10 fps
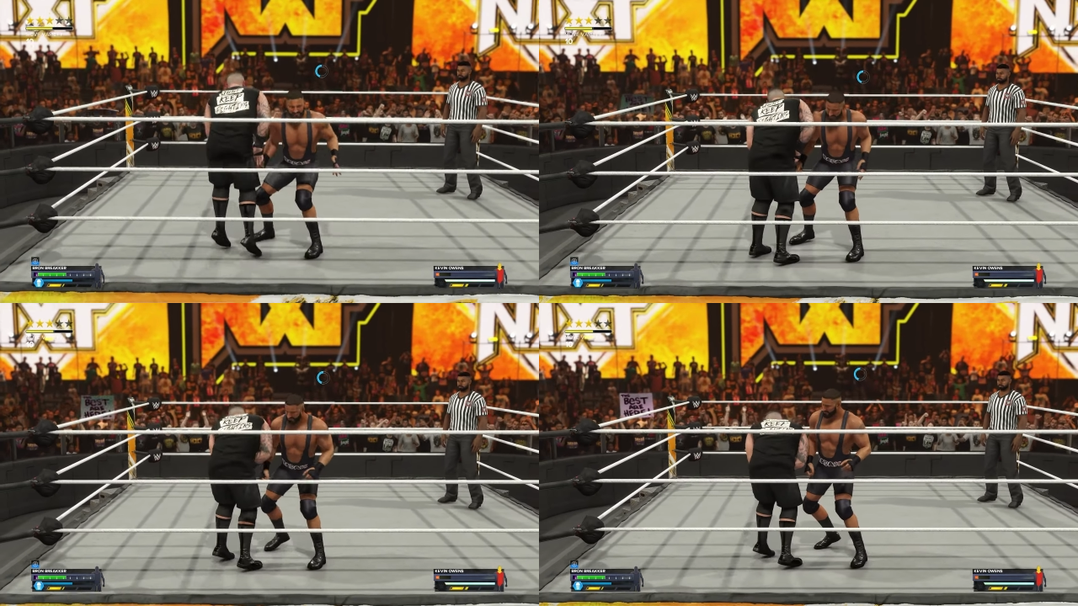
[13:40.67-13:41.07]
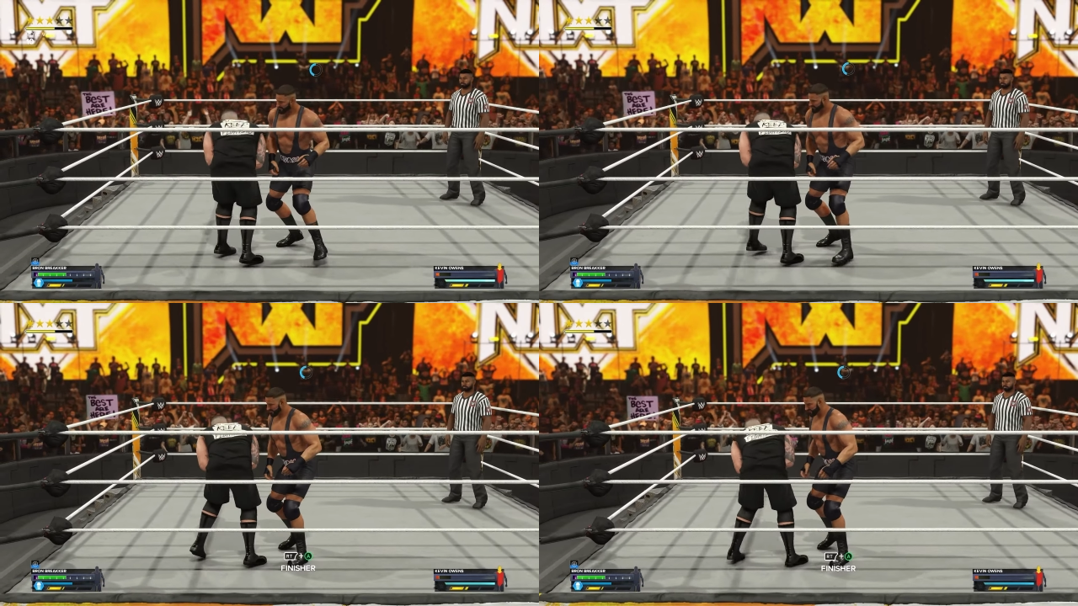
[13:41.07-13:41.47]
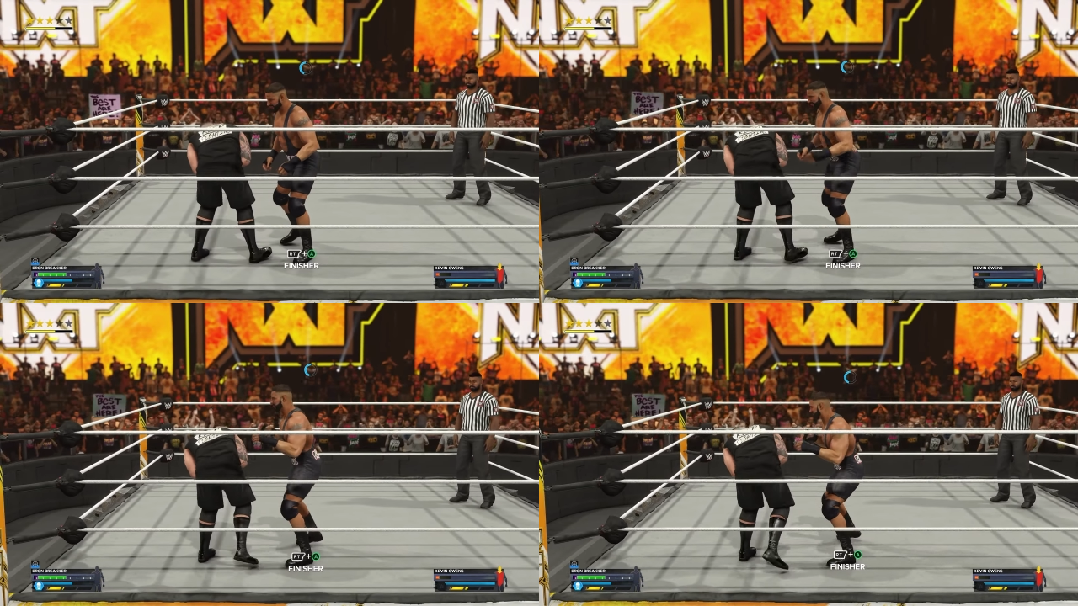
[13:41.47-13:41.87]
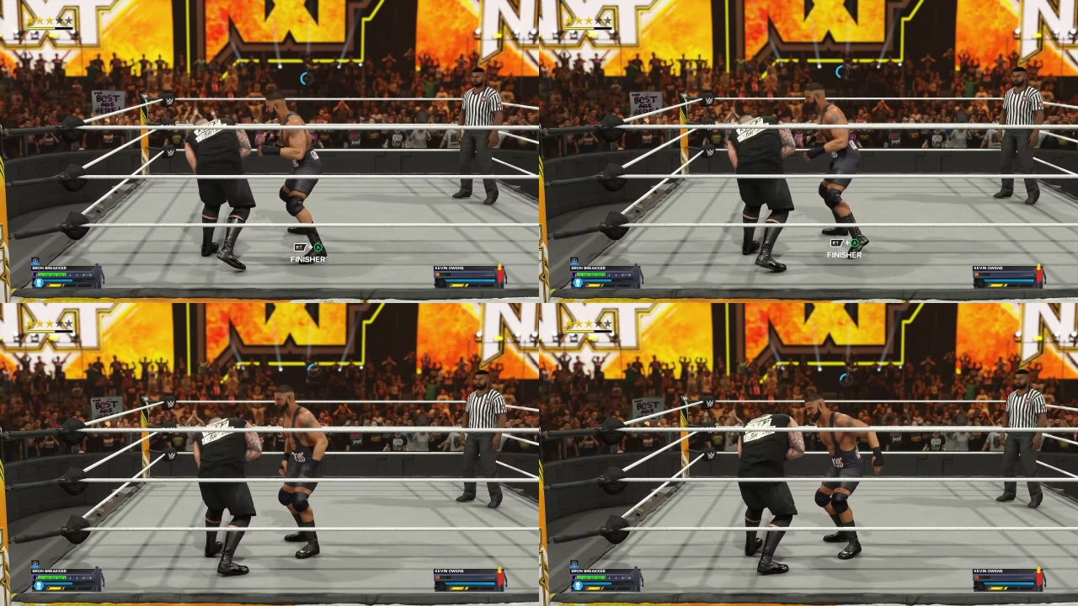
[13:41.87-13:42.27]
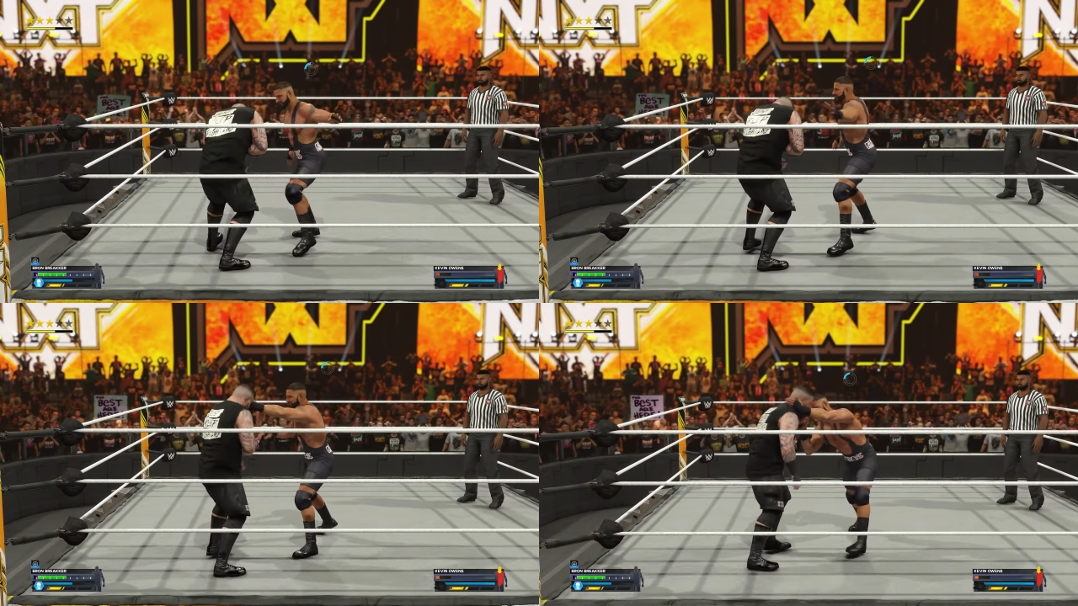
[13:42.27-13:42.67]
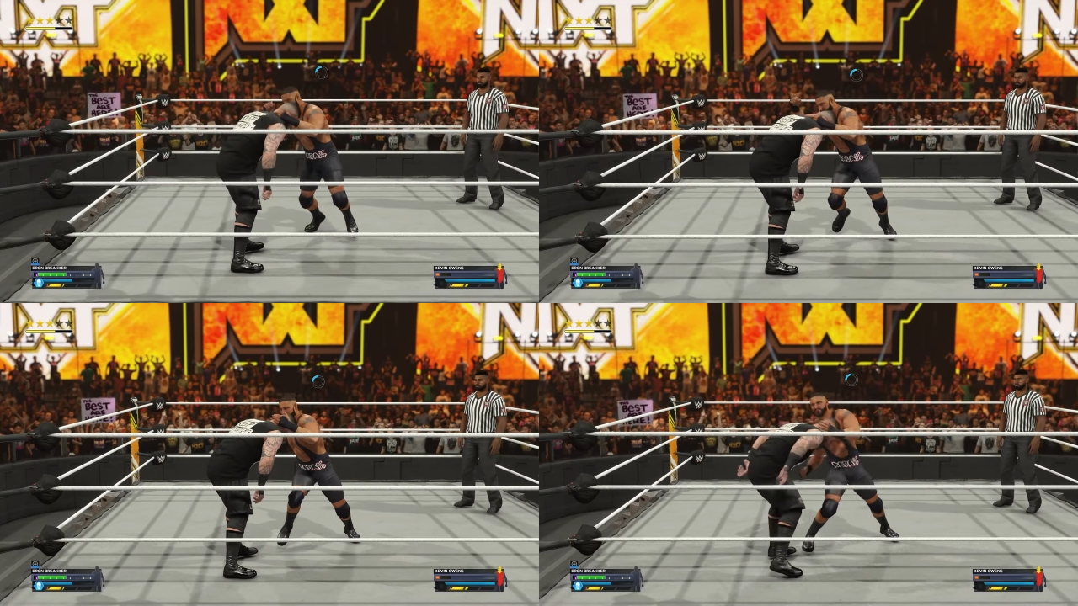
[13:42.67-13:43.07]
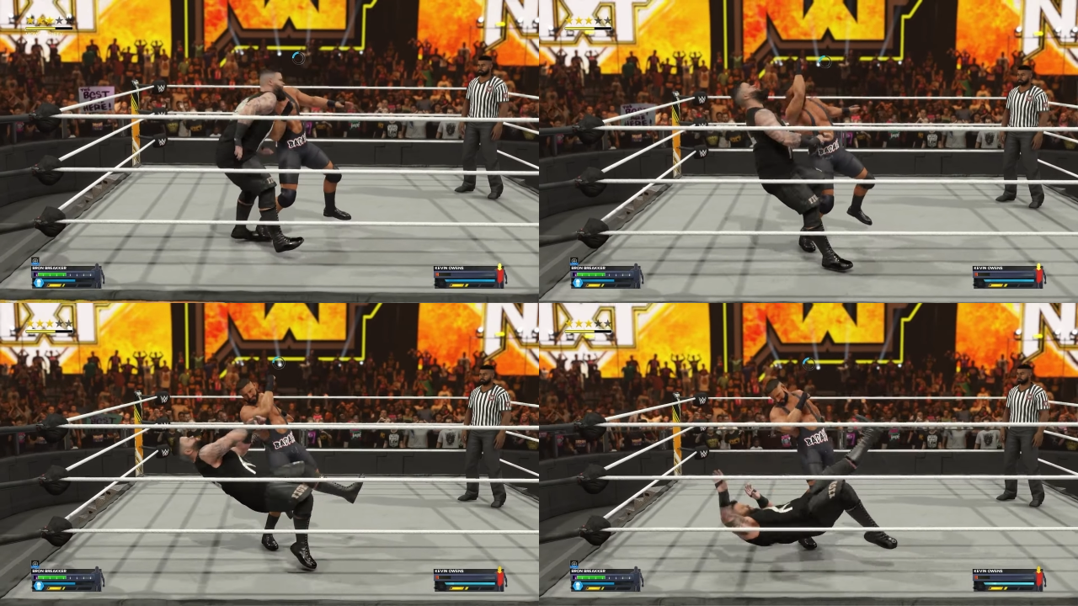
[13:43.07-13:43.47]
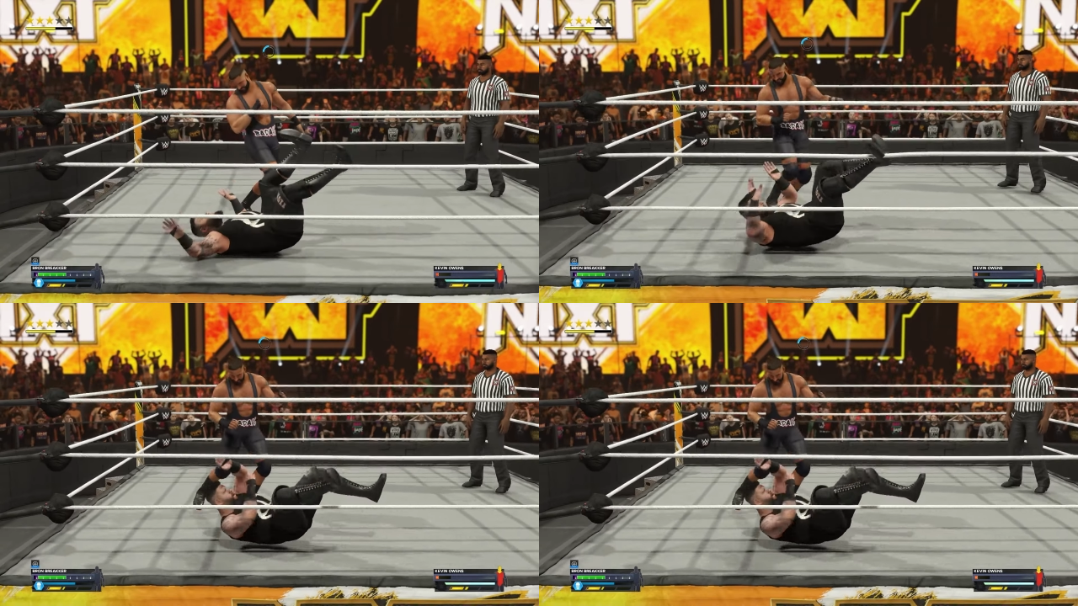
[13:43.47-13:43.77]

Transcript: (no speaker visible)